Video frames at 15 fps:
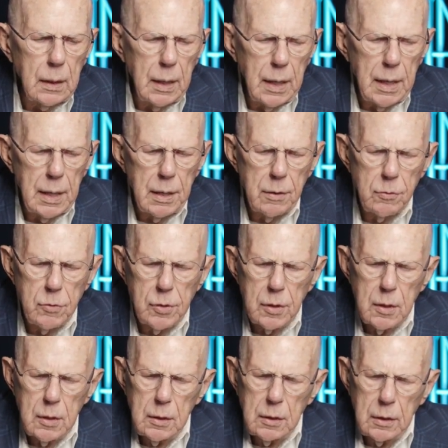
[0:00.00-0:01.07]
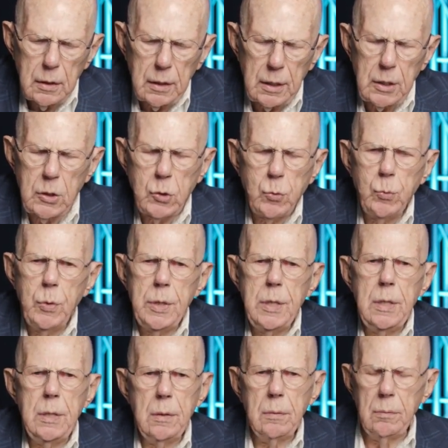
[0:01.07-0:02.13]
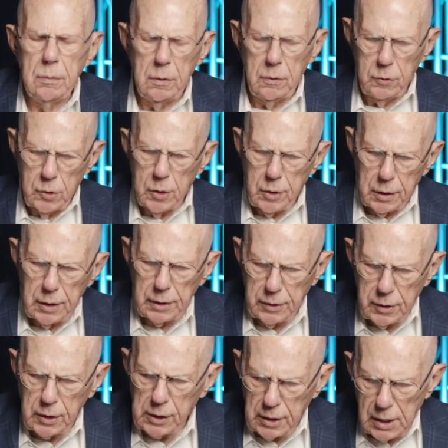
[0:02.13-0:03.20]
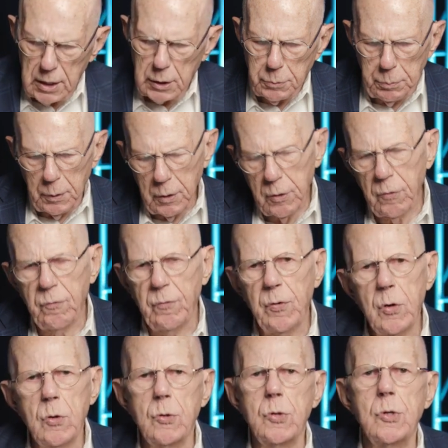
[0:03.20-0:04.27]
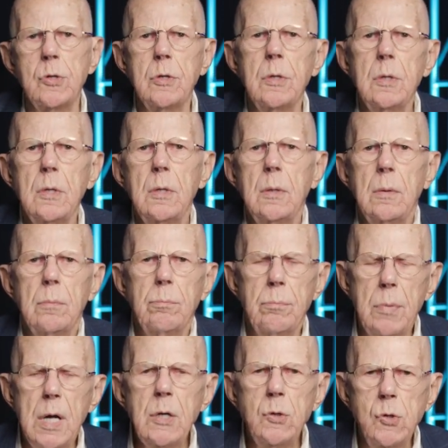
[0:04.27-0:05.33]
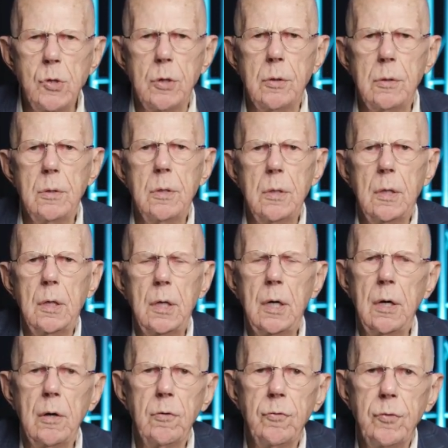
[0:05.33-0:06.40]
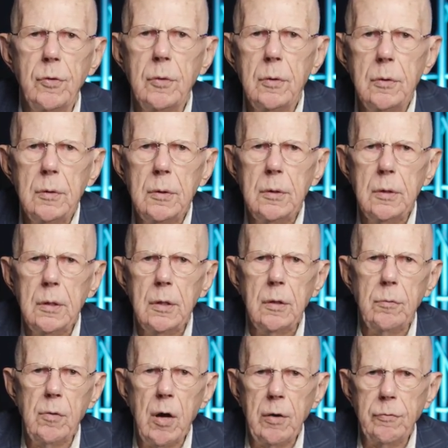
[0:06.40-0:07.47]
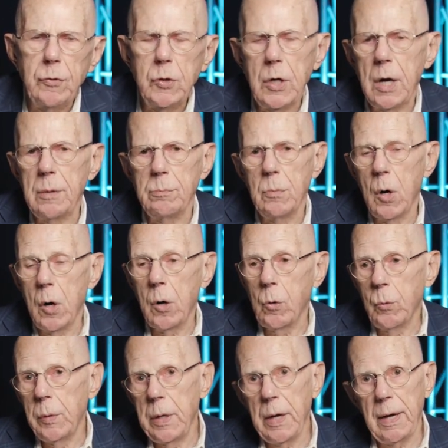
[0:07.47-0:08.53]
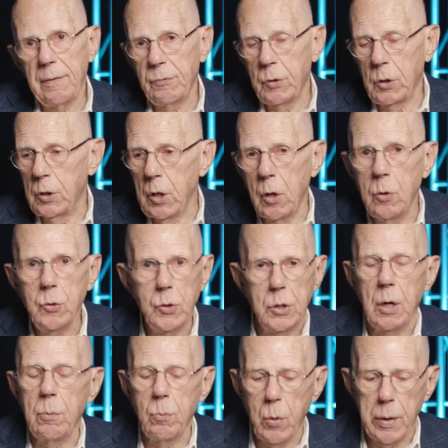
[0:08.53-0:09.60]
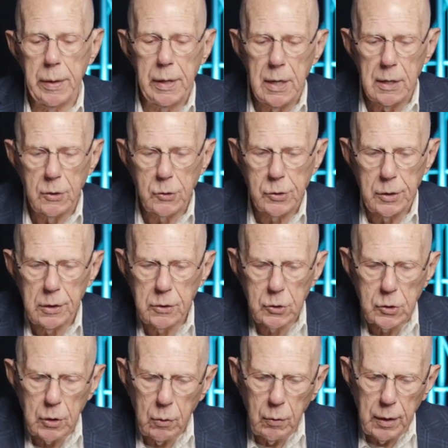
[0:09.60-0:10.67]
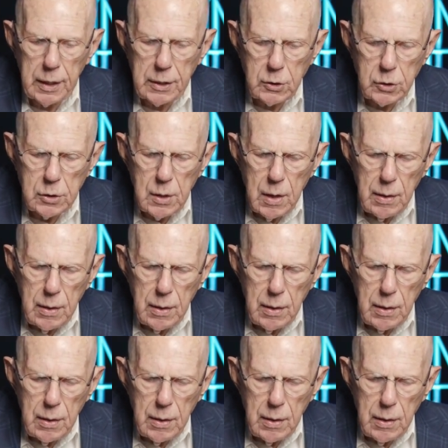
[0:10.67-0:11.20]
And as we look at the gospel, the first mention of of John Mark, we have to go somewhere else. And so let's